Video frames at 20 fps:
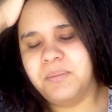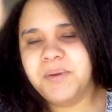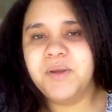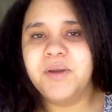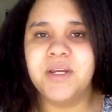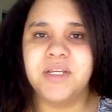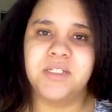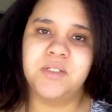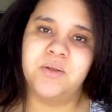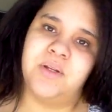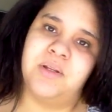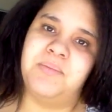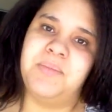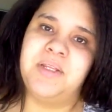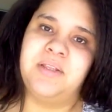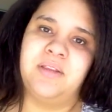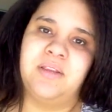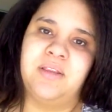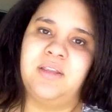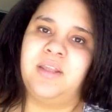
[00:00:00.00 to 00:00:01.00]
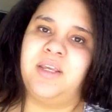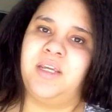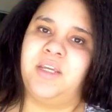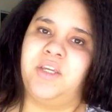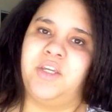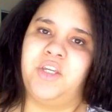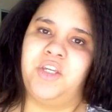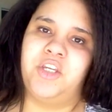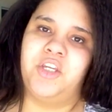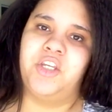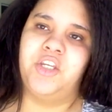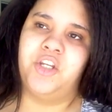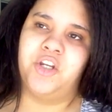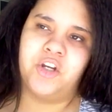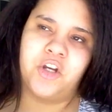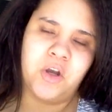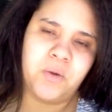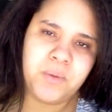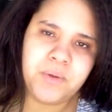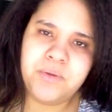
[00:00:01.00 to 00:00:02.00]
But you guys know what I mean. Like,
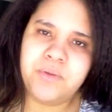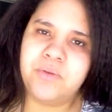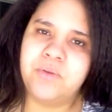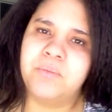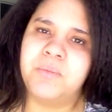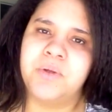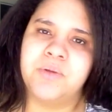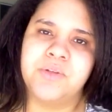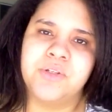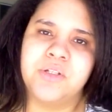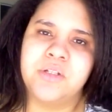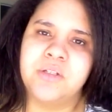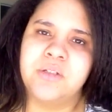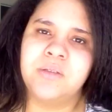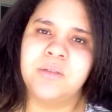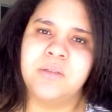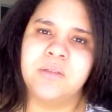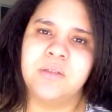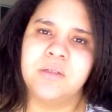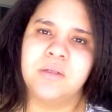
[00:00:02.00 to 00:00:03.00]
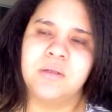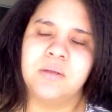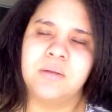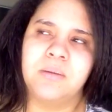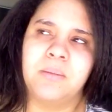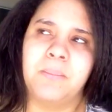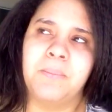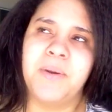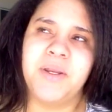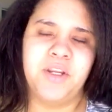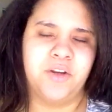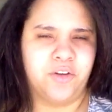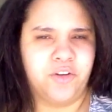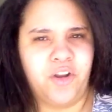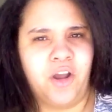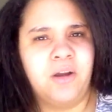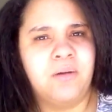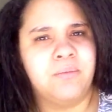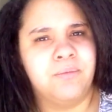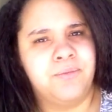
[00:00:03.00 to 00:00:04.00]
you're going through motions, but
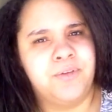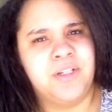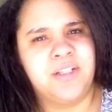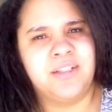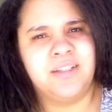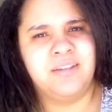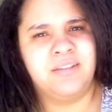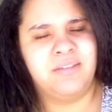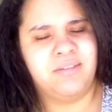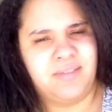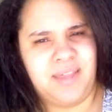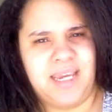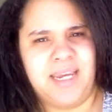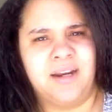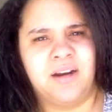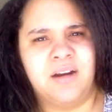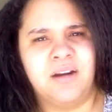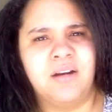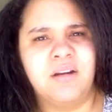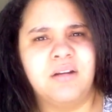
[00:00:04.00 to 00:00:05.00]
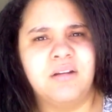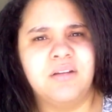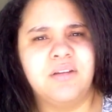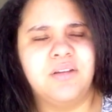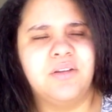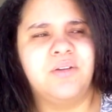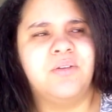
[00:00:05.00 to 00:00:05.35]
you're not really there.